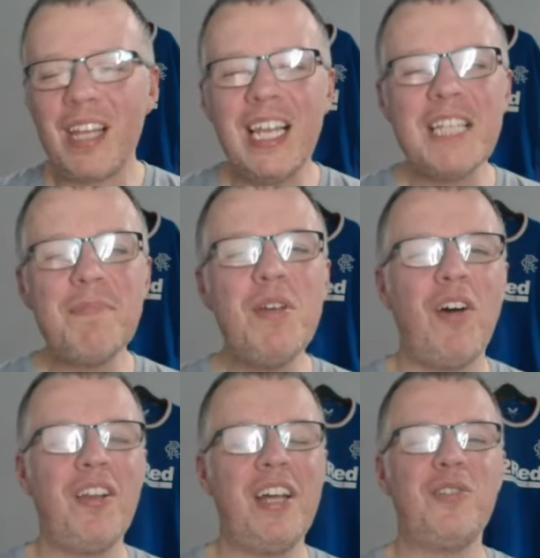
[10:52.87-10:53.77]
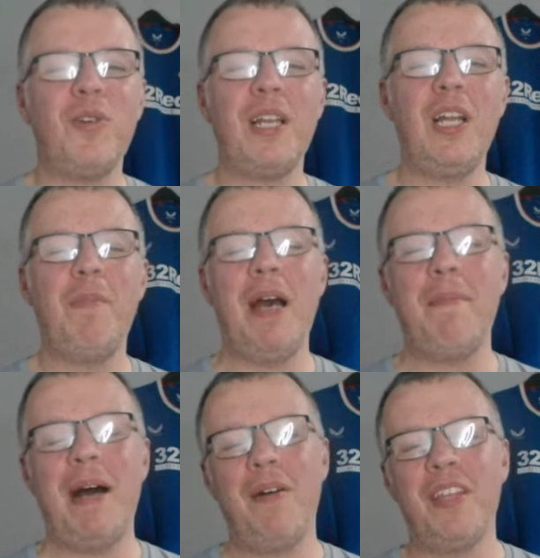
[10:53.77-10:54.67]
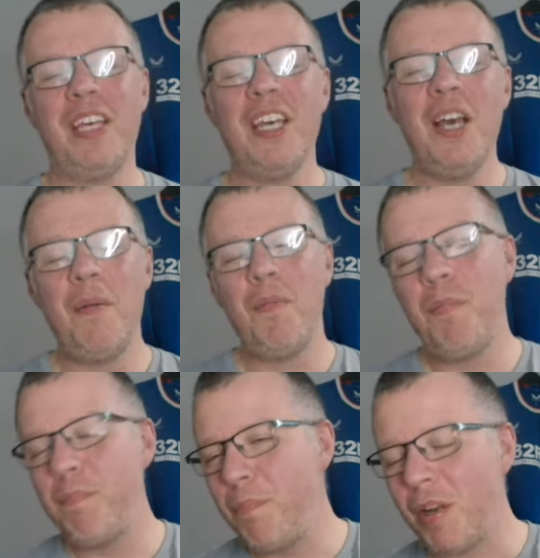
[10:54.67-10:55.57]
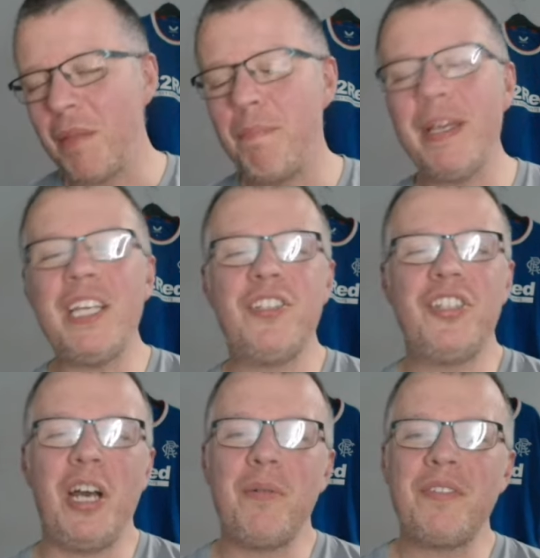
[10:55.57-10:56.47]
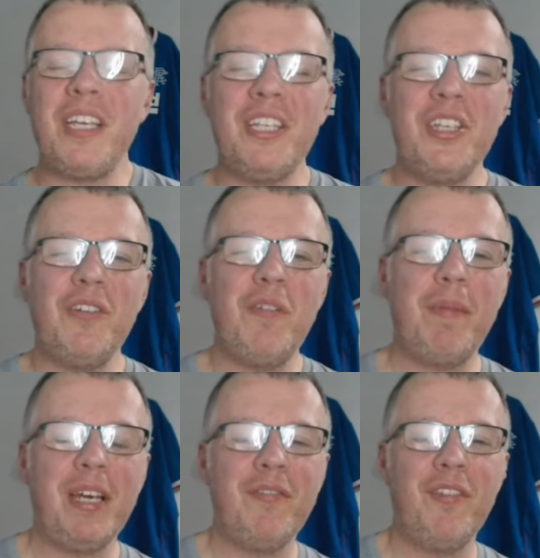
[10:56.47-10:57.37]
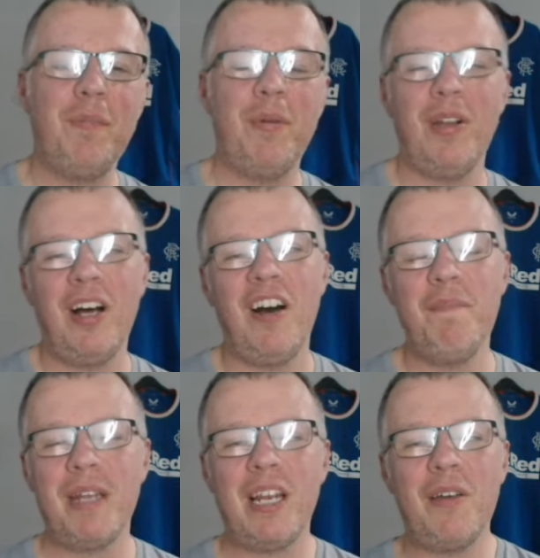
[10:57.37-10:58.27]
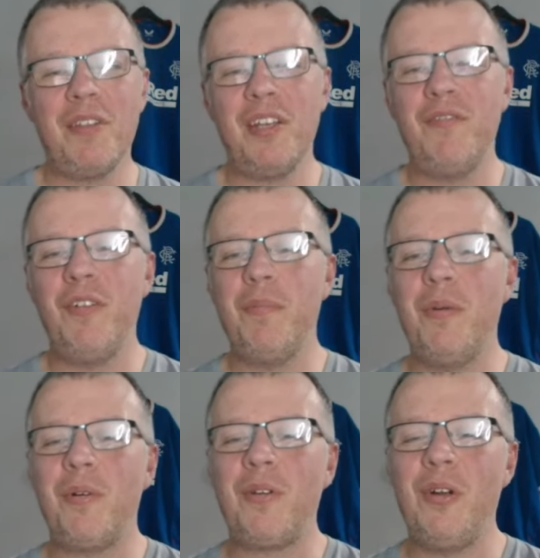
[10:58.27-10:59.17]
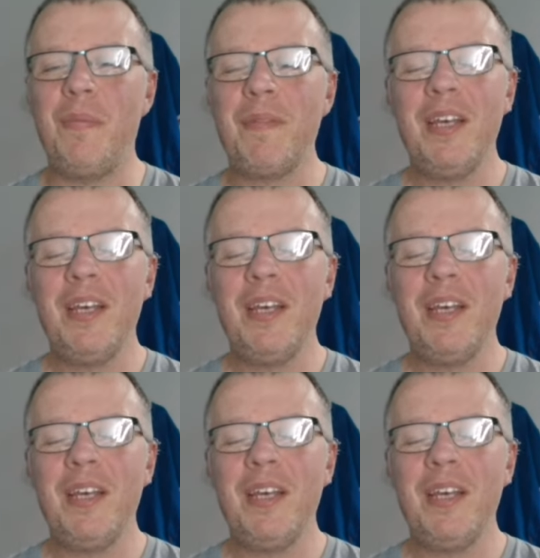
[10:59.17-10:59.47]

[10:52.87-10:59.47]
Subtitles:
let's move on and talk a little bit about the one of the biggest chokes in European football, Heart of Midlothian Football Club.